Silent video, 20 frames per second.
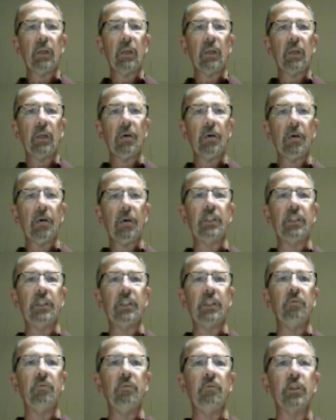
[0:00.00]

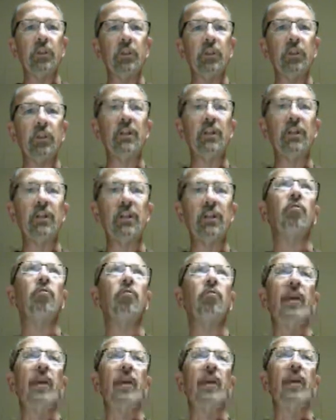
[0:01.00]
spreadsheet, which is the
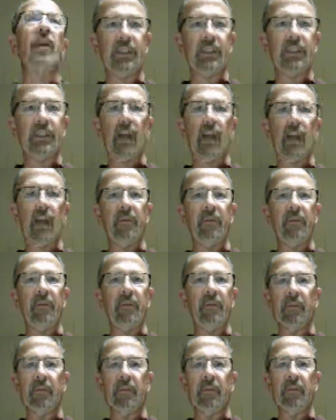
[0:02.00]
graded assignment
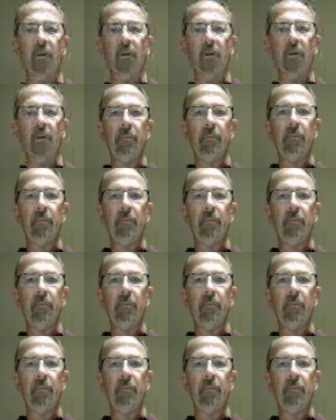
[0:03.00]
for 4.